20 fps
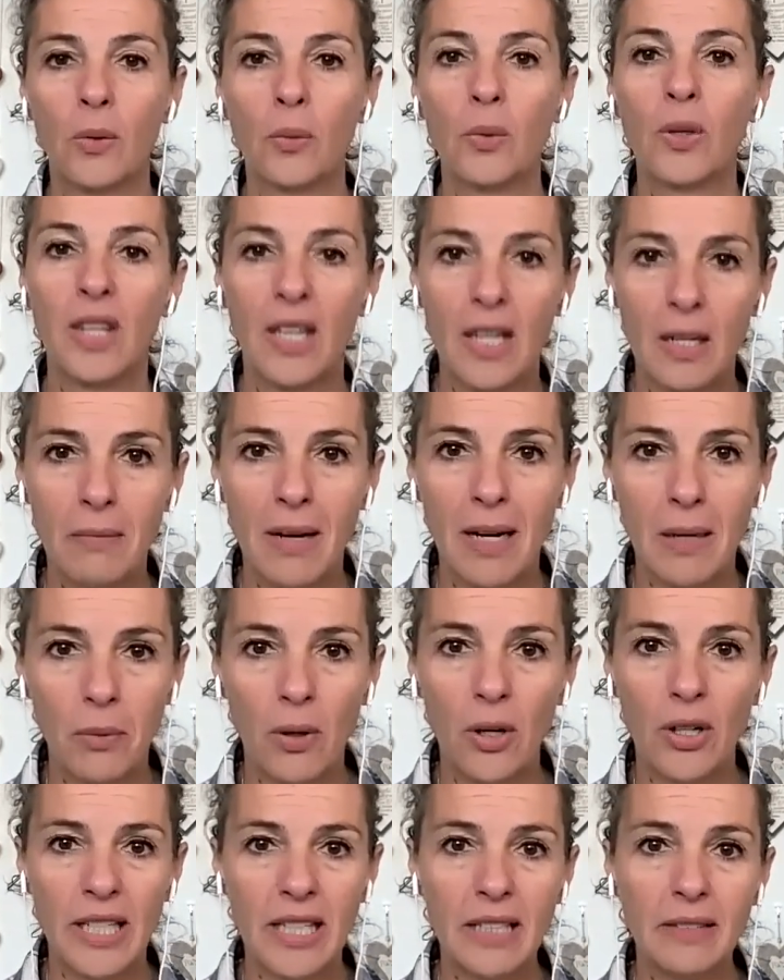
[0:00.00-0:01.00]
within my
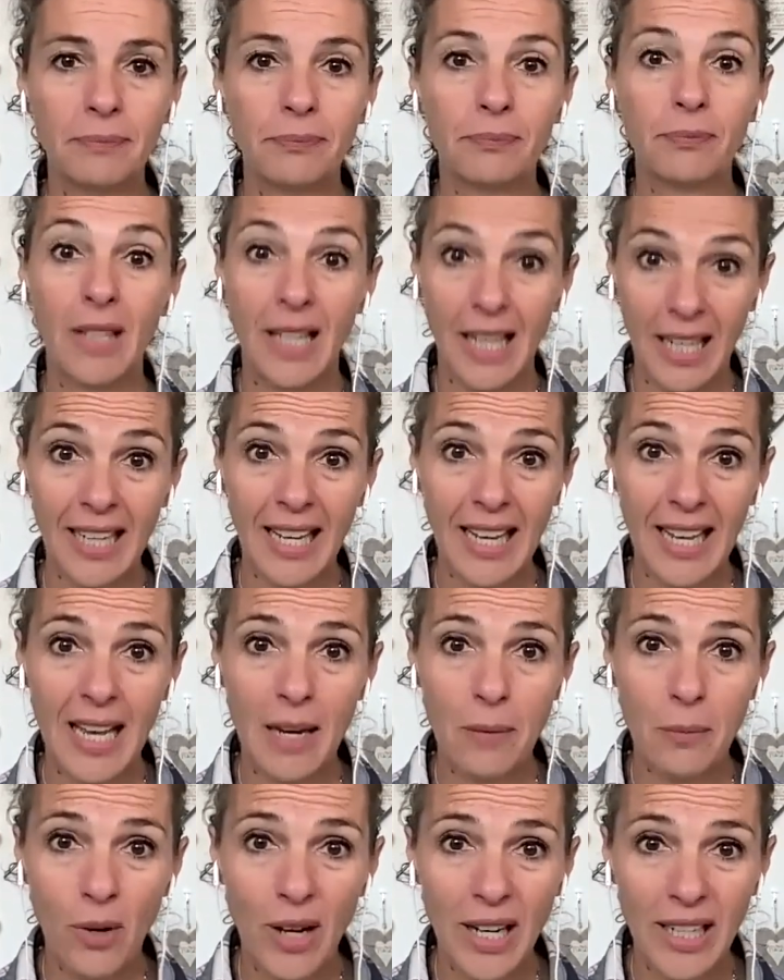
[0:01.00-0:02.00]
body like I
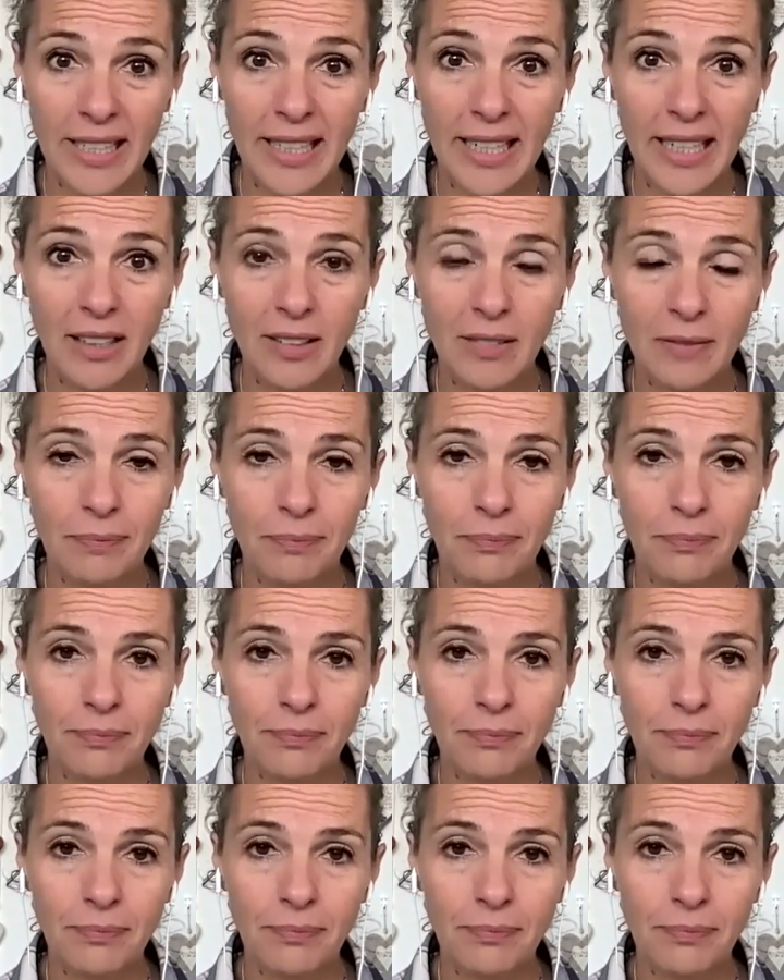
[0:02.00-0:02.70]
am right now.